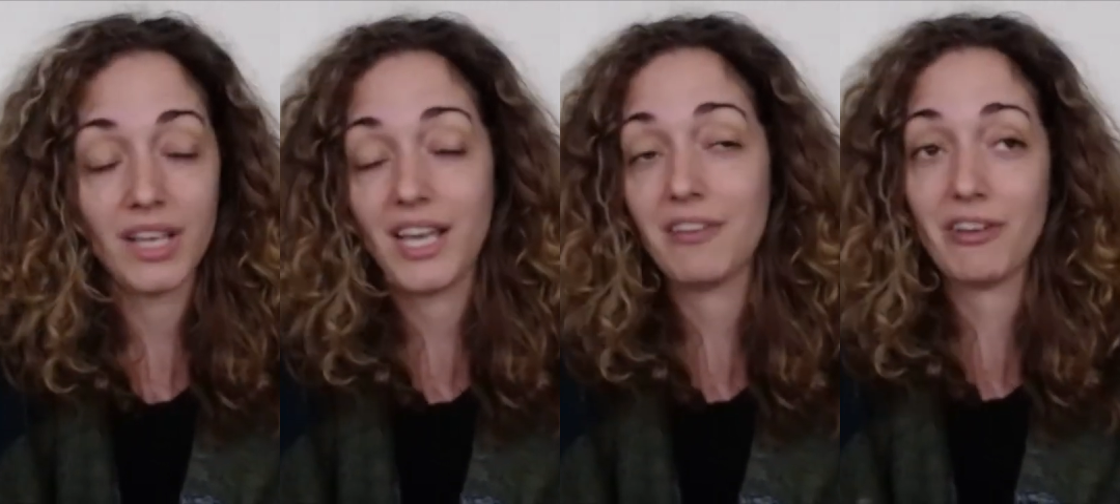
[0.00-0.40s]

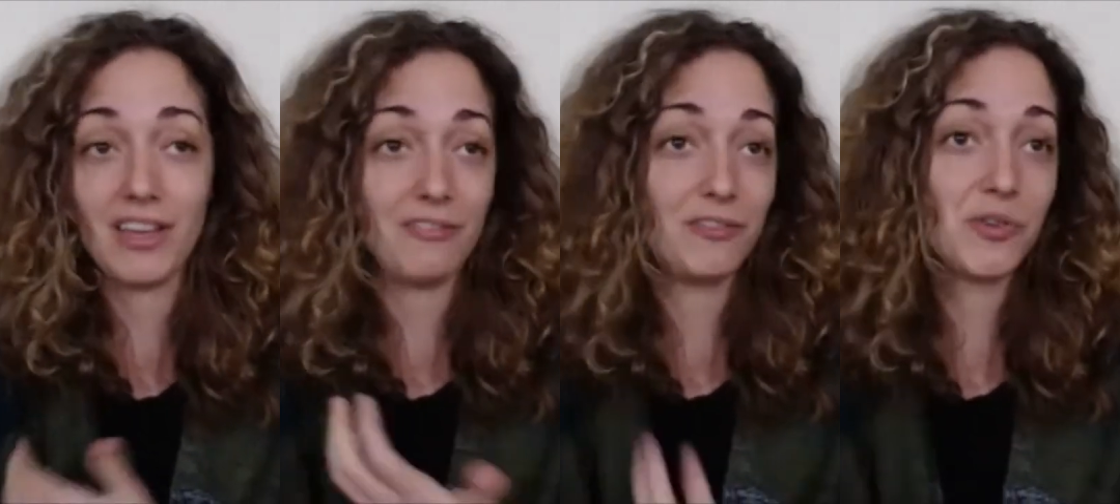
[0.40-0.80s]

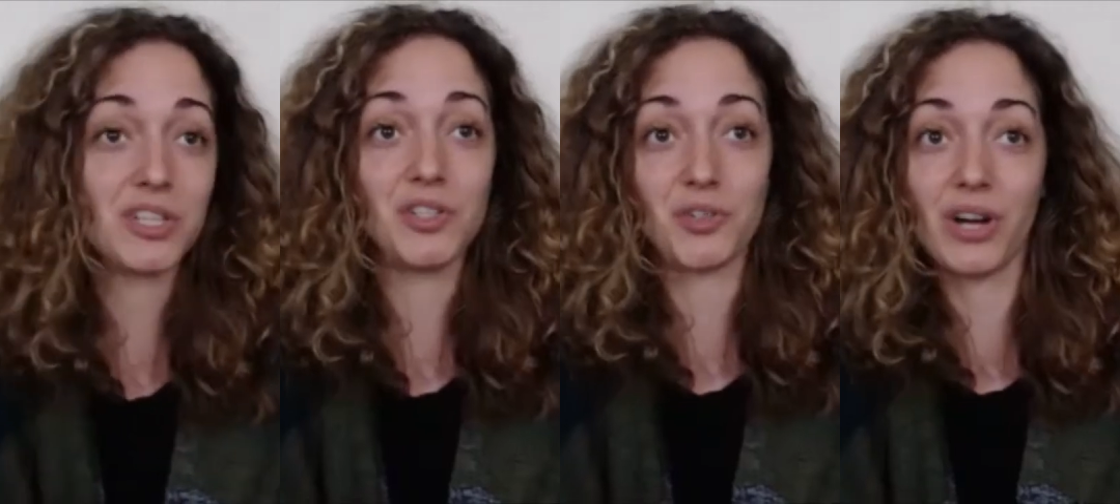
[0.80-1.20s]
if you can
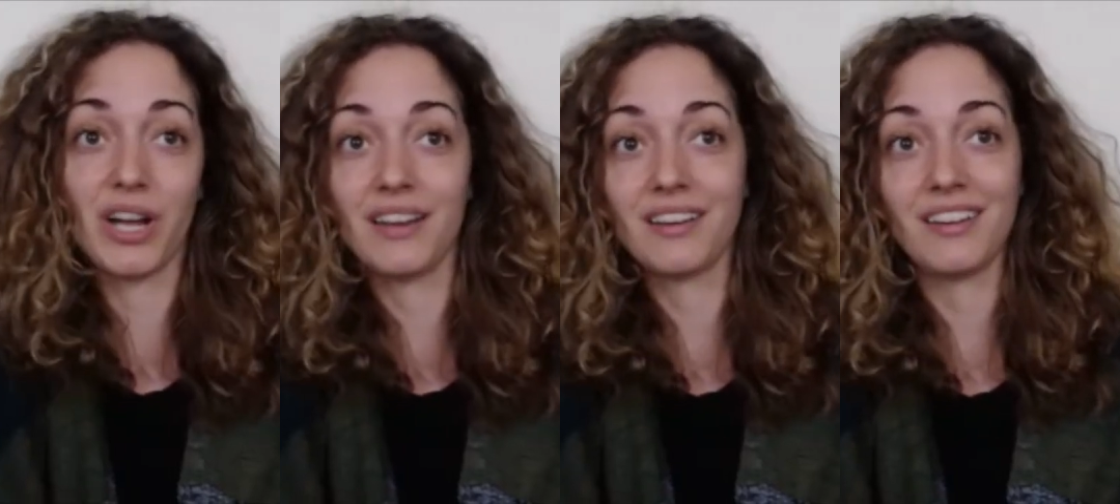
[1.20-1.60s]

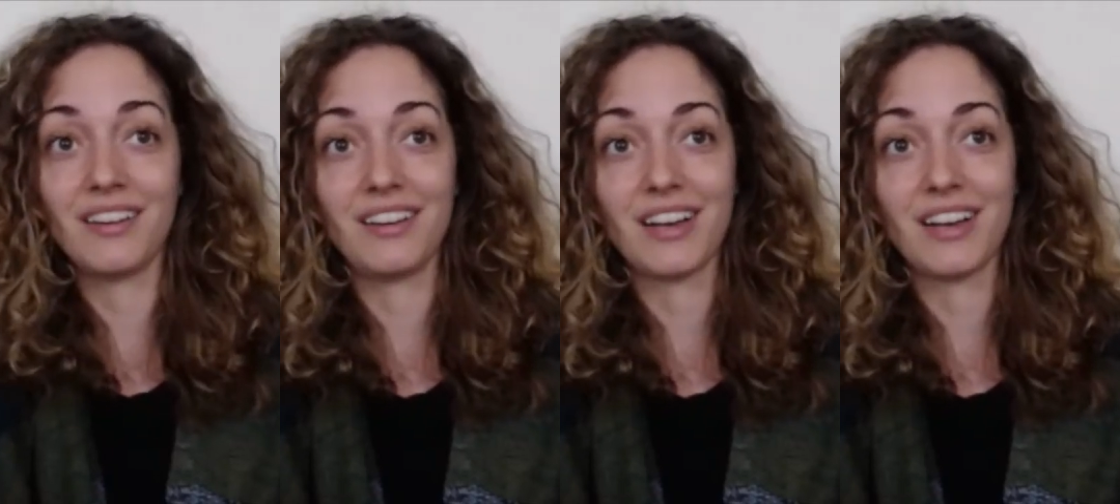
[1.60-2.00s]
join a
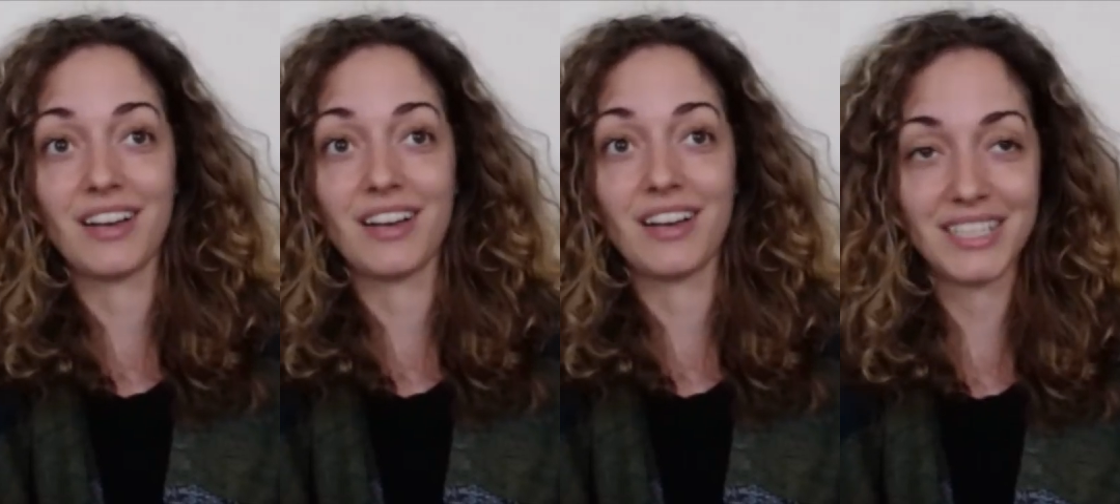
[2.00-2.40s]

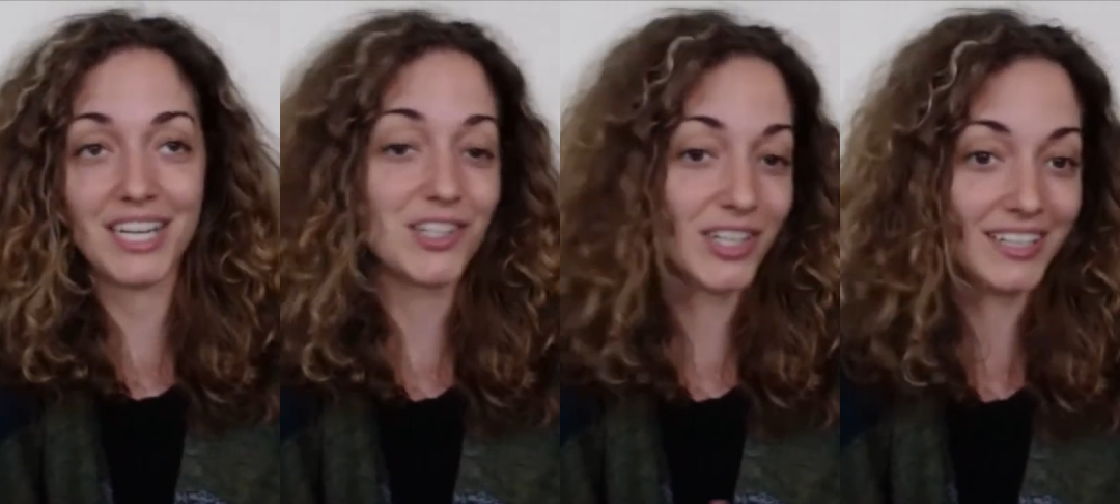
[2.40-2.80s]
guided
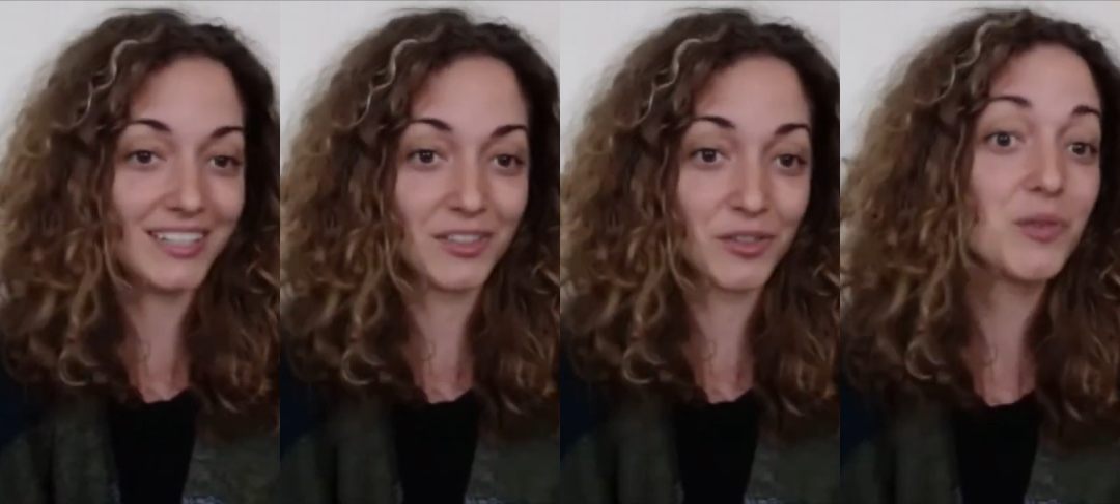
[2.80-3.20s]

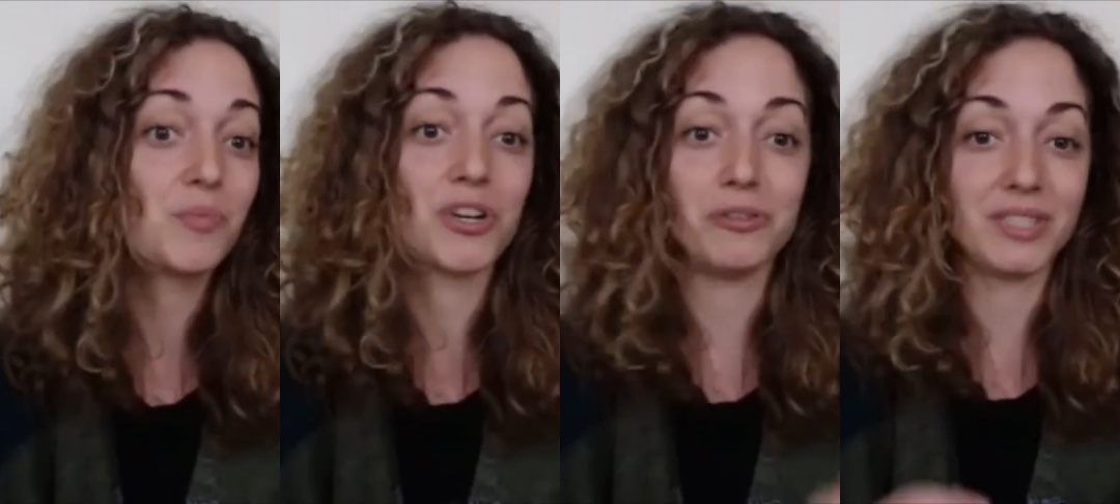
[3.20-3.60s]
meditation group
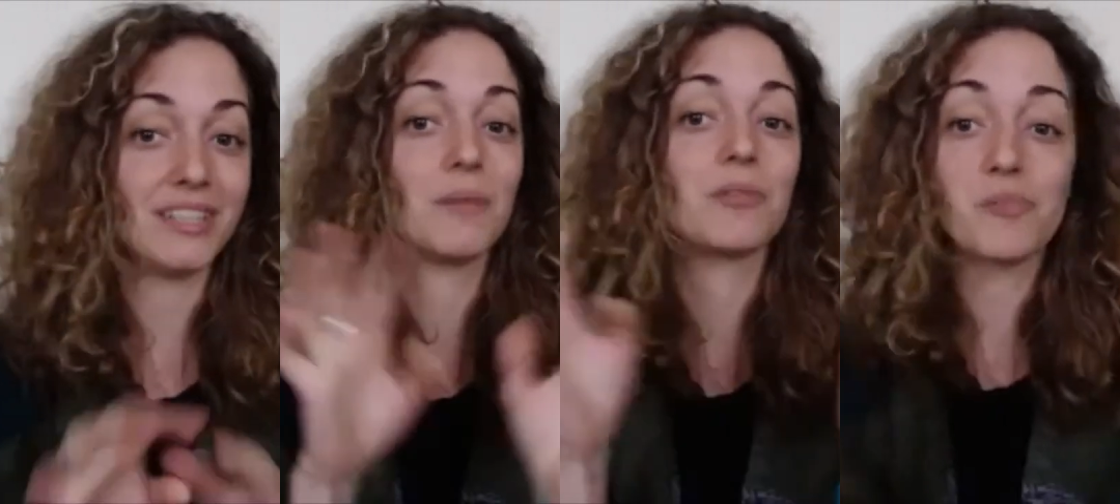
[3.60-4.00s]
where you see a
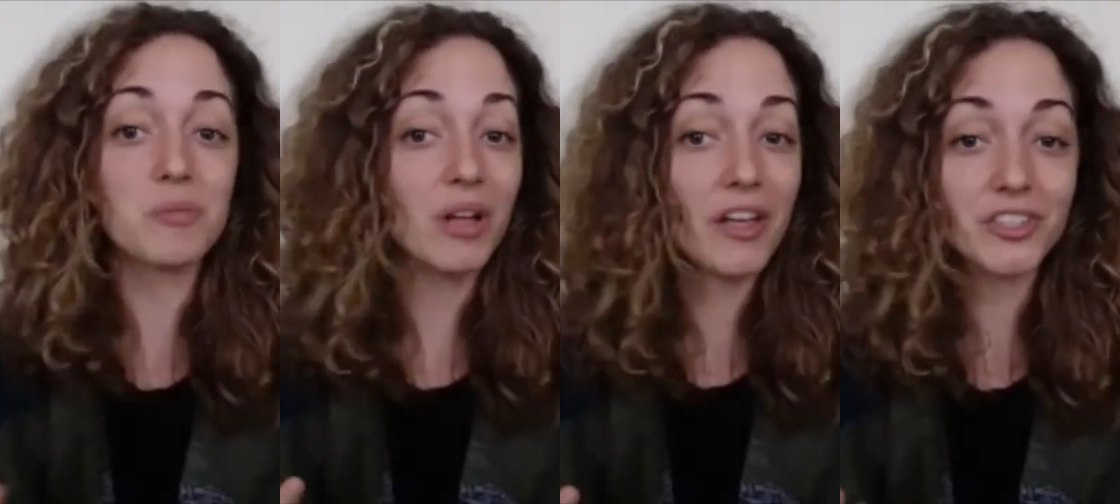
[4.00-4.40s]
number of
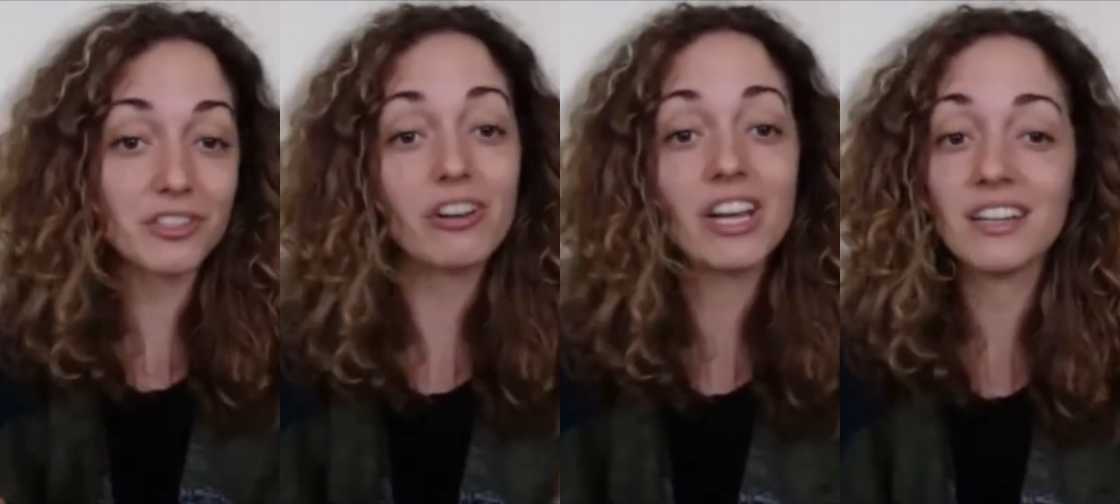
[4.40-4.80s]
people on the
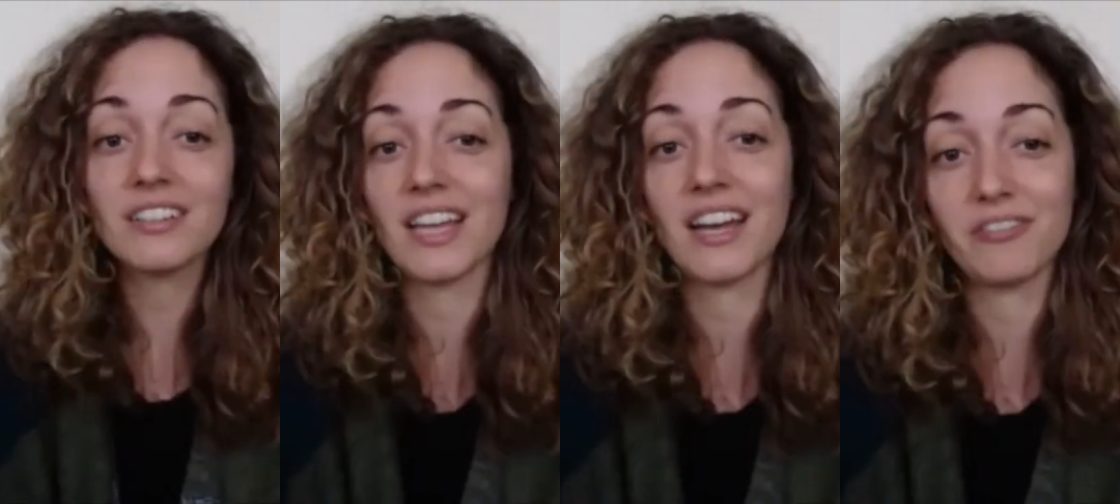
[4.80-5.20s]
screen,
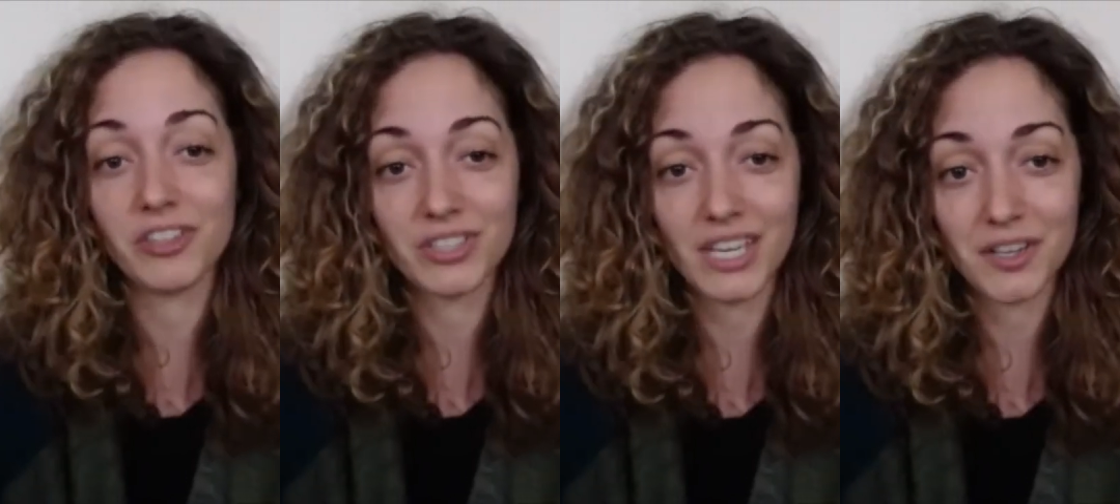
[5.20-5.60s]
that
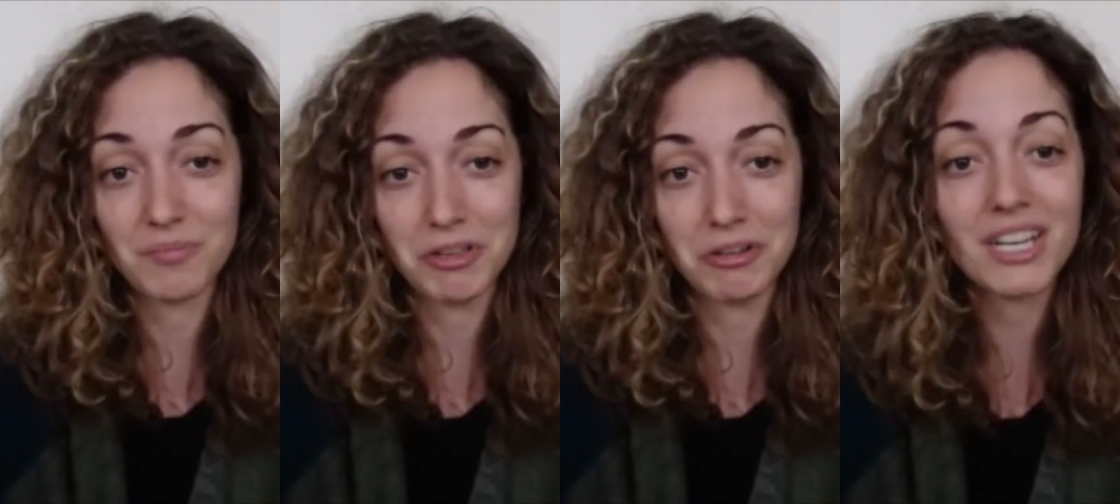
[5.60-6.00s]
feels like
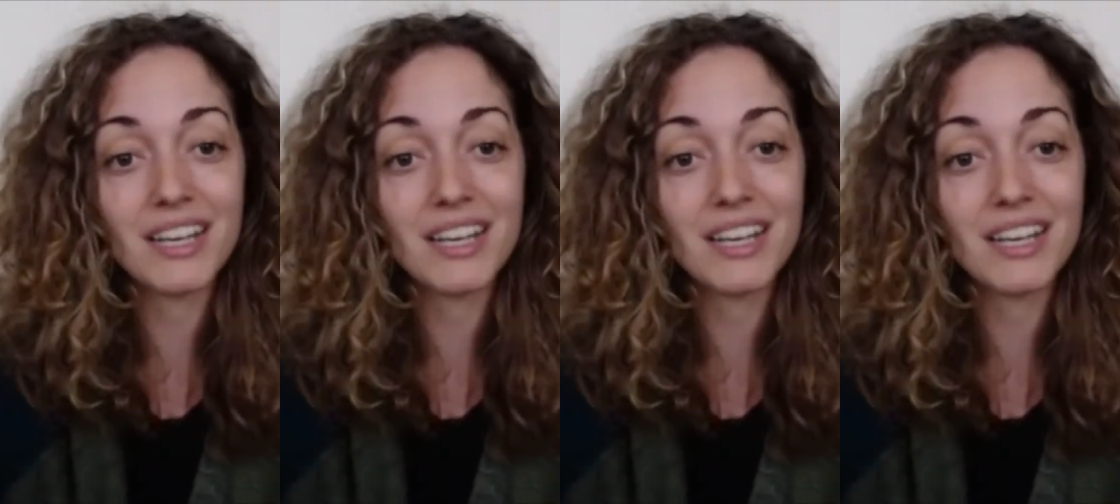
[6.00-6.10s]
community.